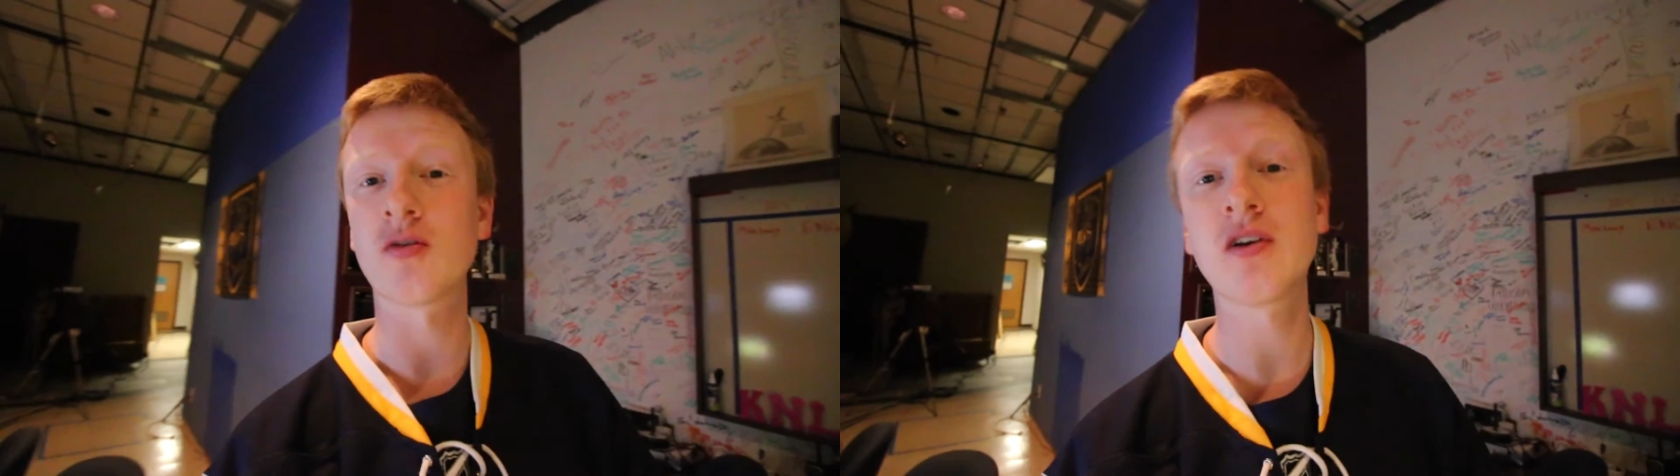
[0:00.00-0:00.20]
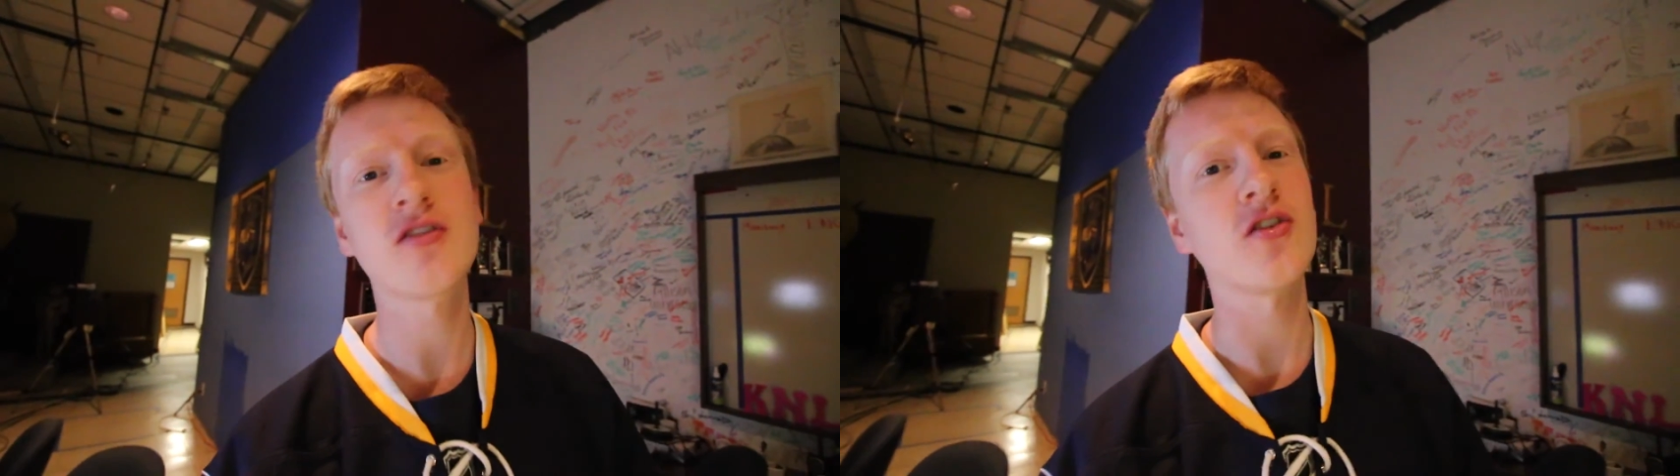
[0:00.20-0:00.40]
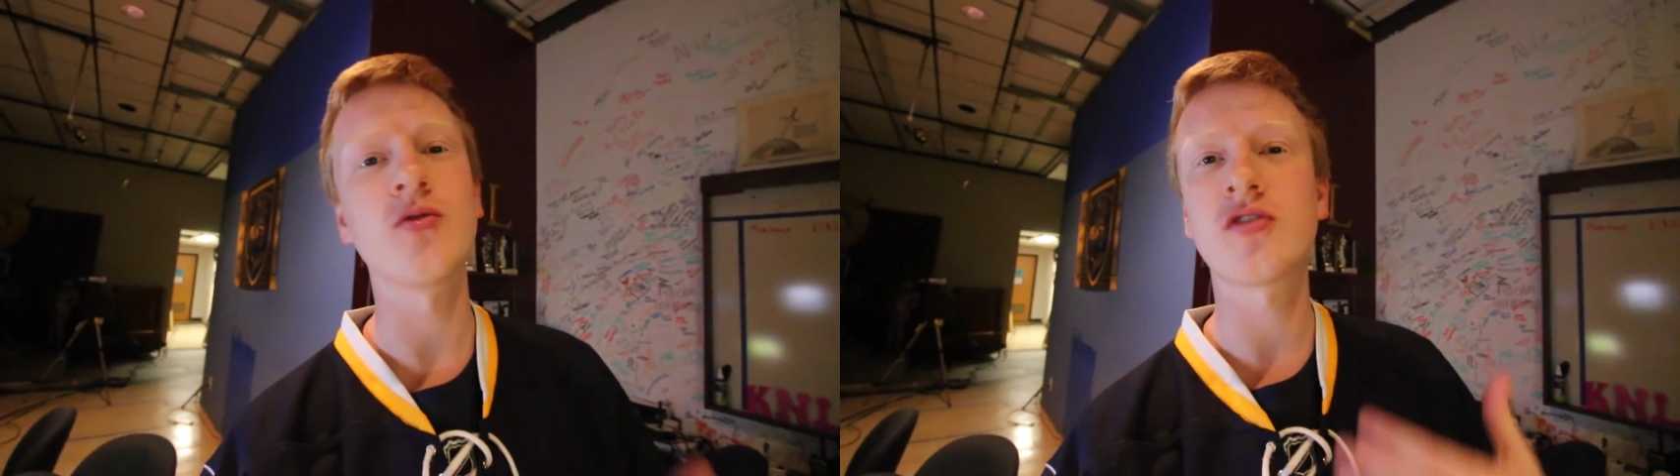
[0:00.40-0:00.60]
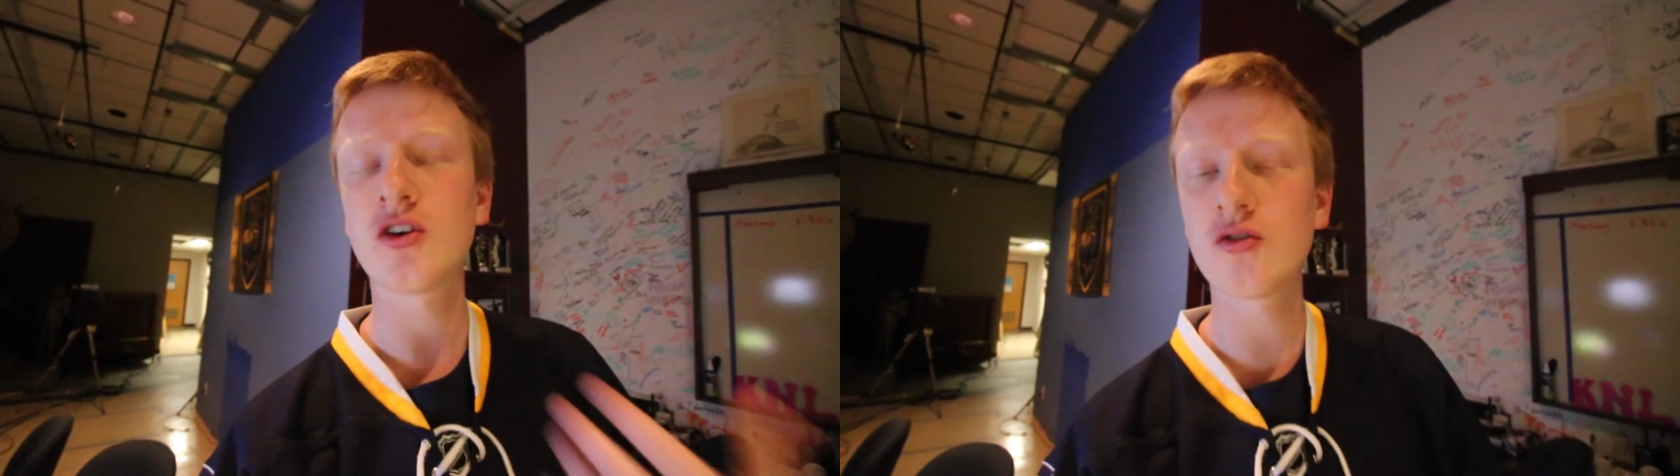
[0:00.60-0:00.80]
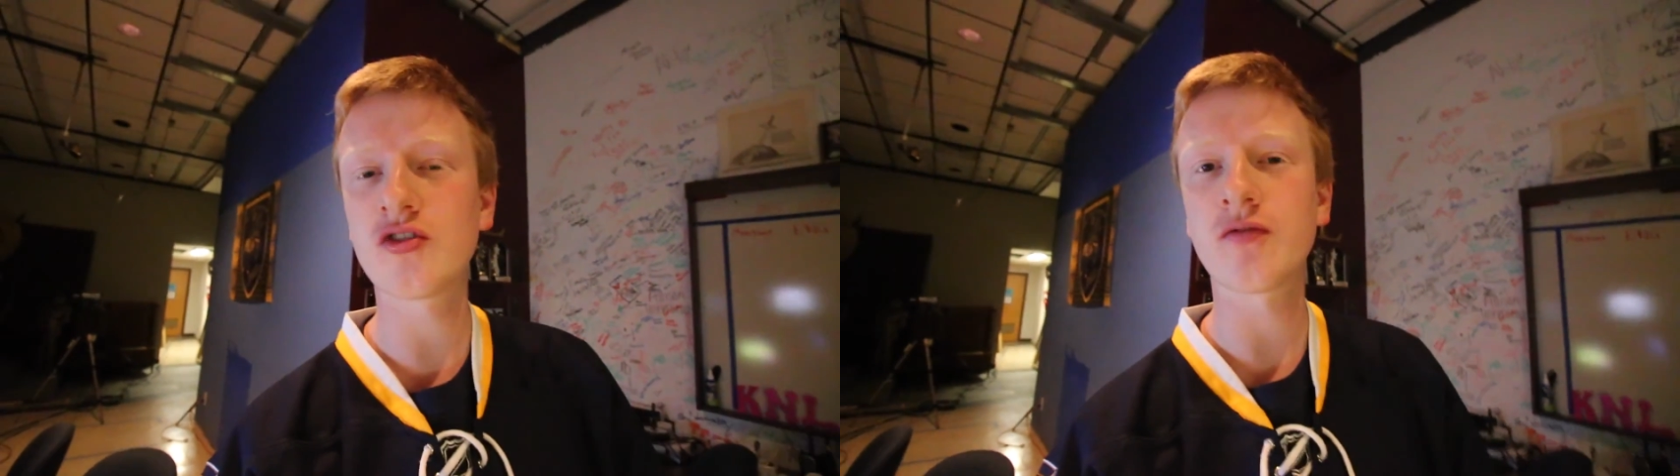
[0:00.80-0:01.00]
Bitzer, who's a
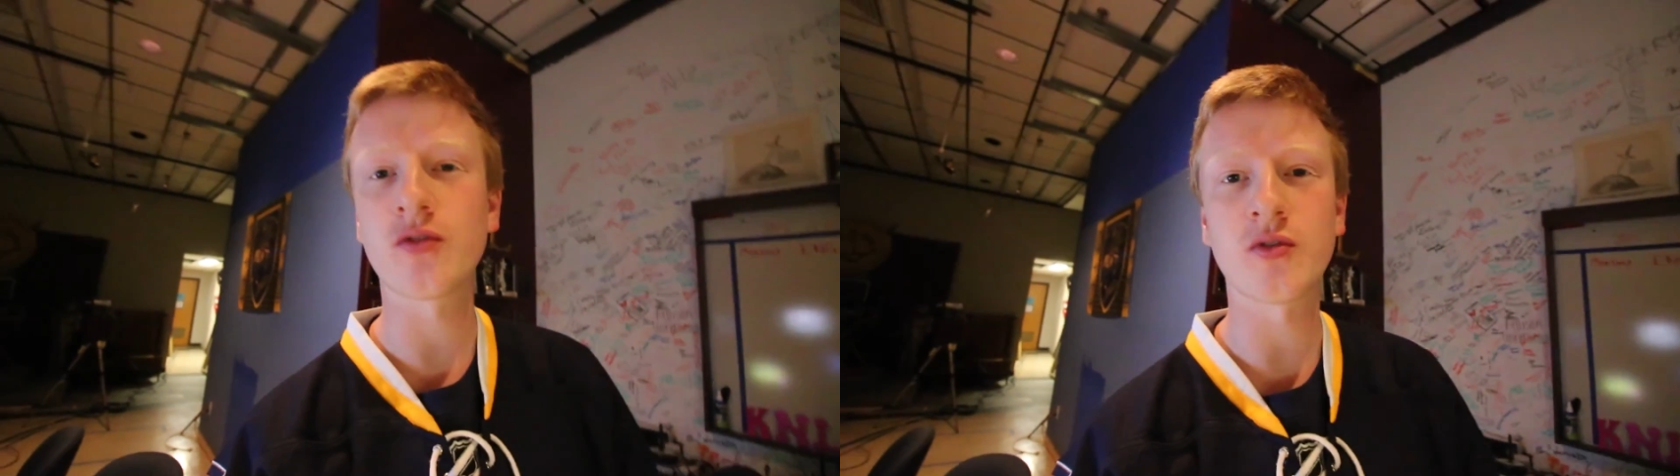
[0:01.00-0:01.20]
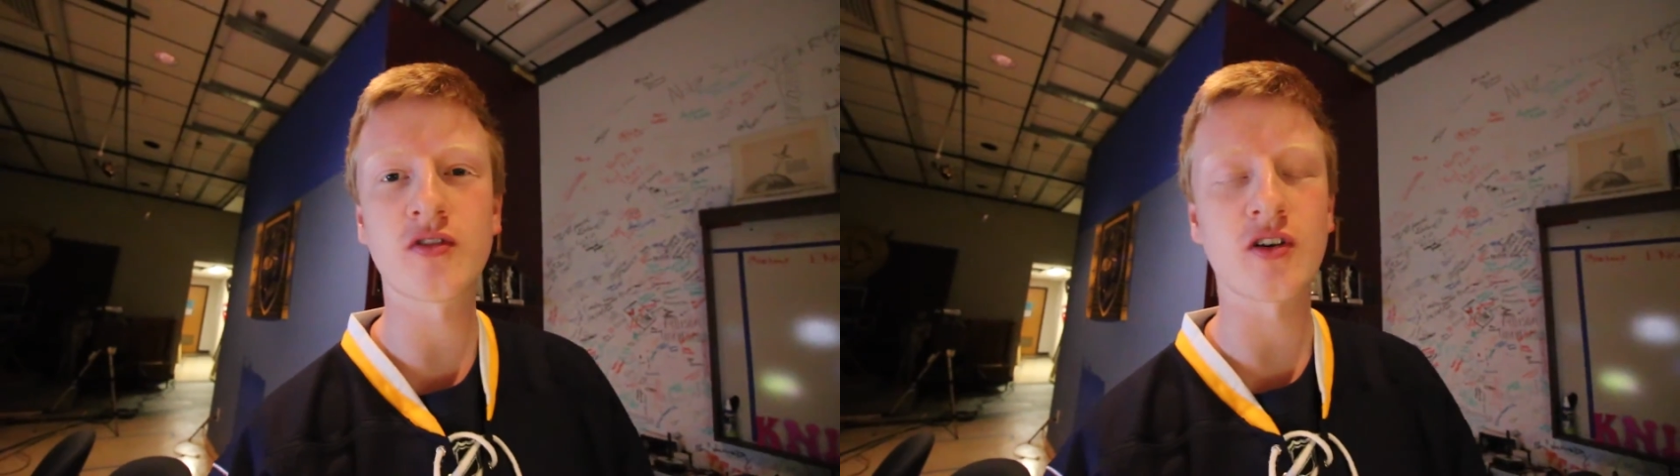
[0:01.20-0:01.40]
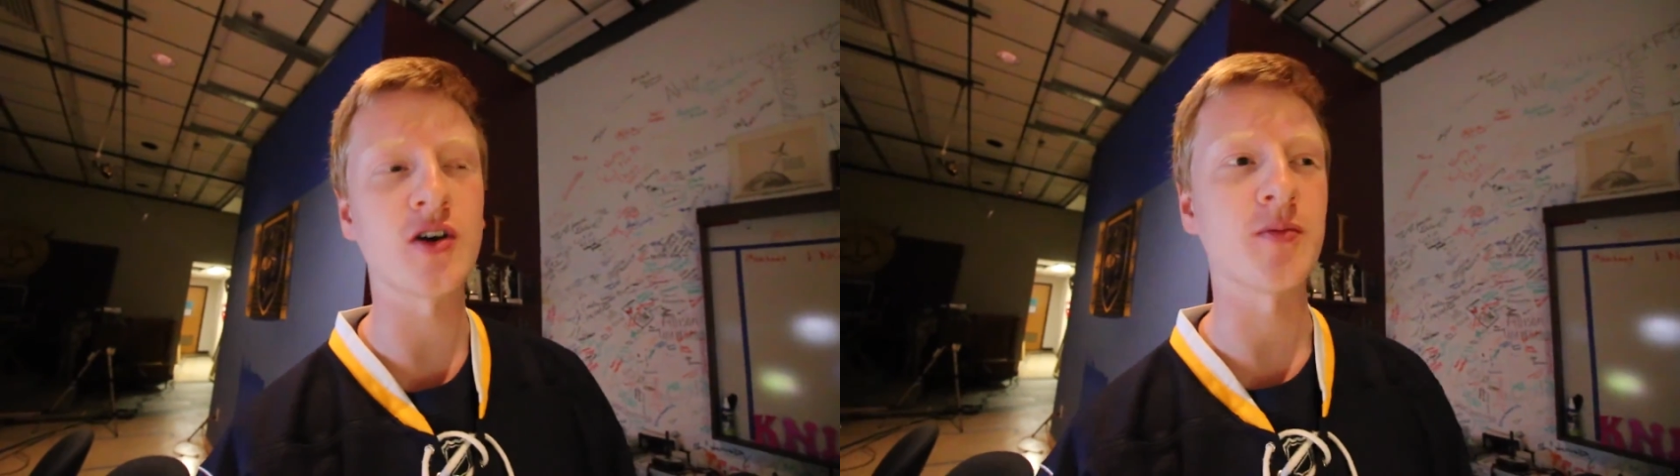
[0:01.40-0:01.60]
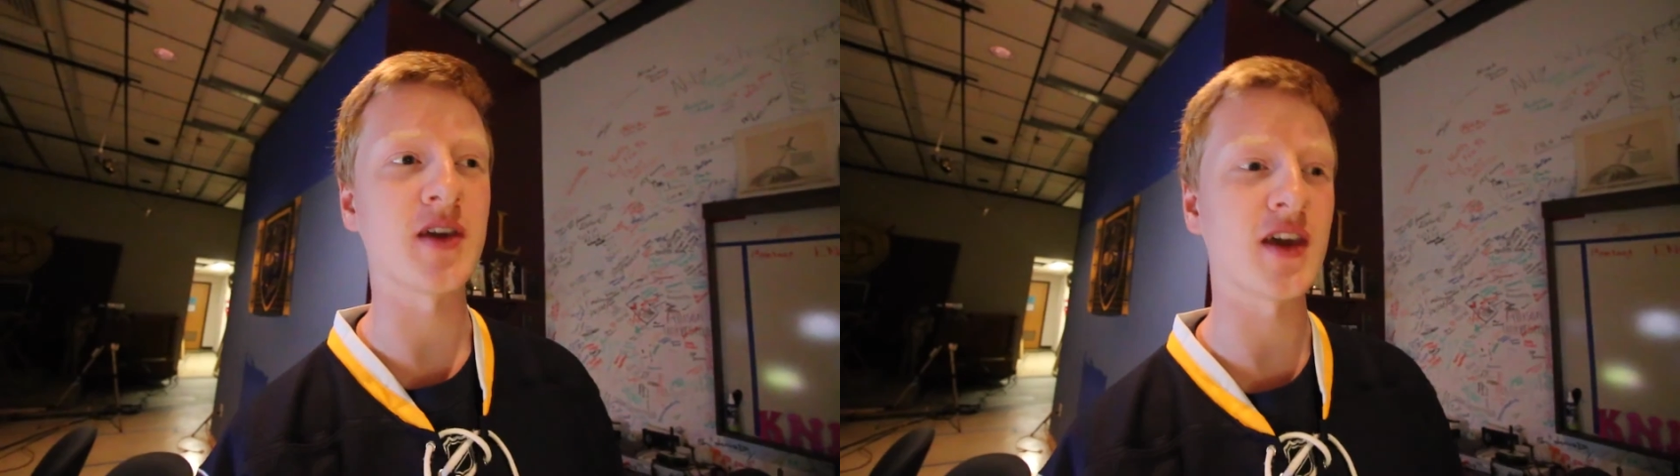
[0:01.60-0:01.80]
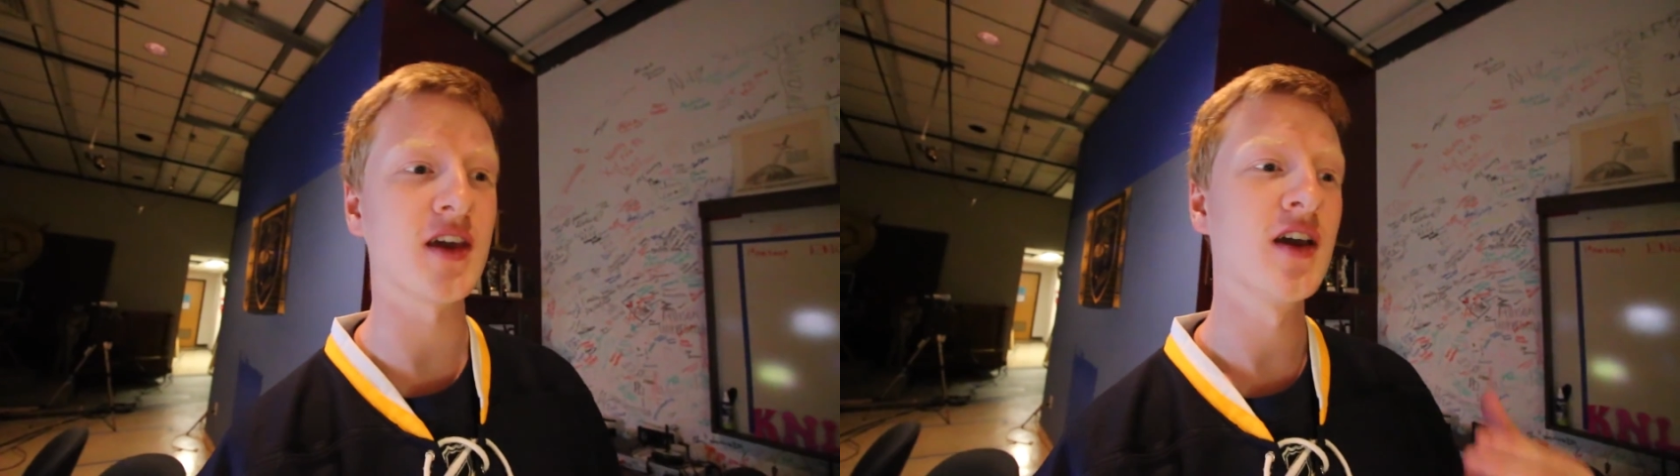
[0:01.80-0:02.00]
huge influence on
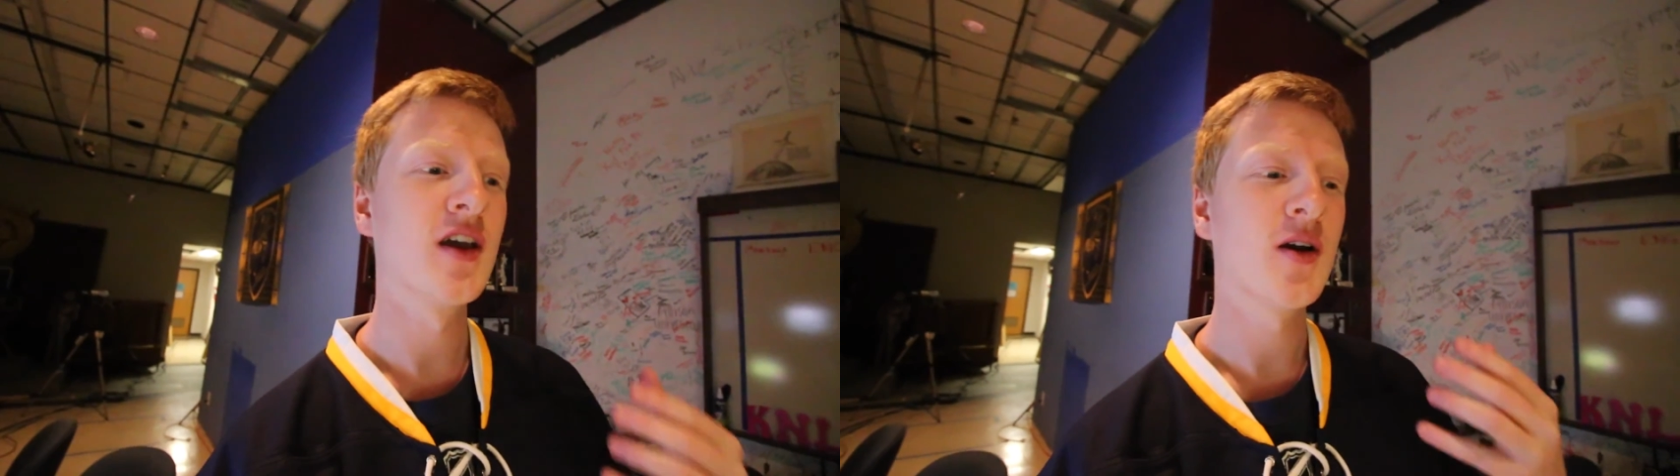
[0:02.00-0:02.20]
me,